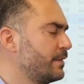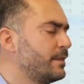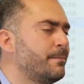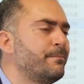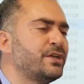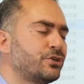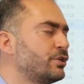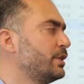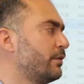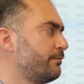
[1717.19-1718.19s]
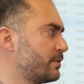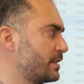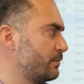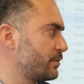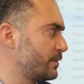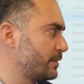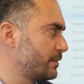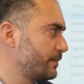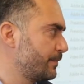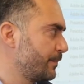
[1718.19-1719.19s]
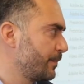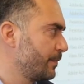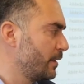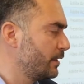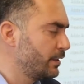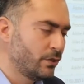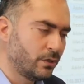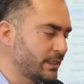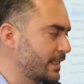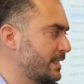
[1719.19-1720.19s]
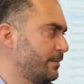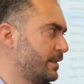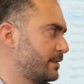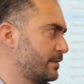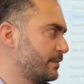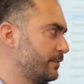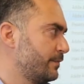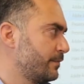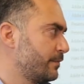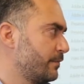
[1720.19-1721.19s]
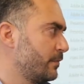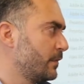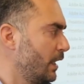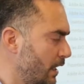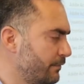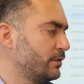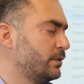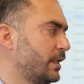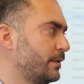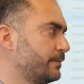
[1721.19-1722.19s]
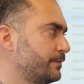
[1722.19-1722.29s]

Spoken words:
The majority of Muslim jurists don't accept this, even today.